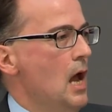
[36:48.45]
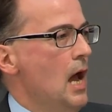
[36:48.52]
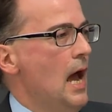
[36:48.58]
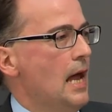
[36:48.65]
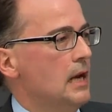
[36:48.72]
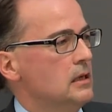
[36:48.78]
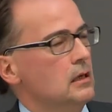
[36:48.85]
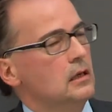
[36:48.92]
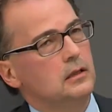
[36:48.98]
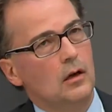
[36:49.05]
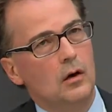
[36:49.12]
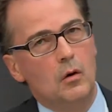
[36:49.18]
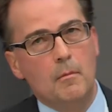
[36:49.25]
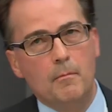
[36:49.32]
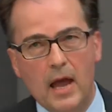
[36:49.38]
And
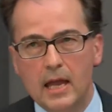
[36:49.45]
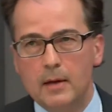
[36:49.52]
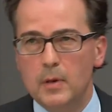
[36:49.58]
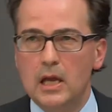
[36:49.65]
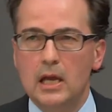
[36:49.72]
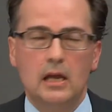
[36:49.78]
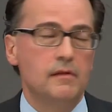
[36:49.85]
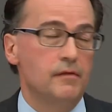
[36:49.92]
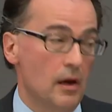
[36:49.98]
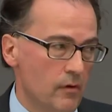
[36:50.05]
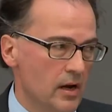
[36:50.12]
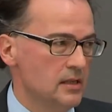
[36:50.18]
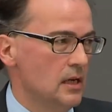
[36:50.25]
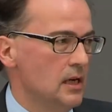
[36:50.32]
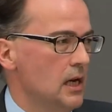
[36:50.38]
so maybe there
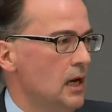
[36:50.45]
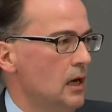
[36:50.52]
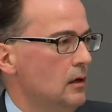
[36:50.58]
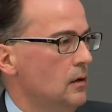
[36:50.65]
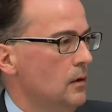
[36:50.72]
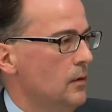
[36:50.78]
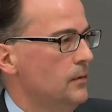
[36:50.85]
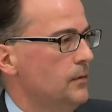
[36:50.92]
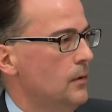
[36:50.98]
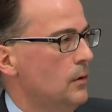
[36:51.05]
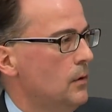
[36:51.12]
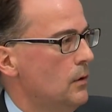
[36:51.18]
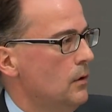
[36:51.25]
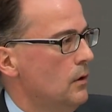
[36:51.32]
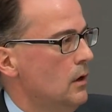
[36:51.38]
is a need
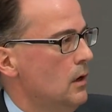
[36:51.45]
for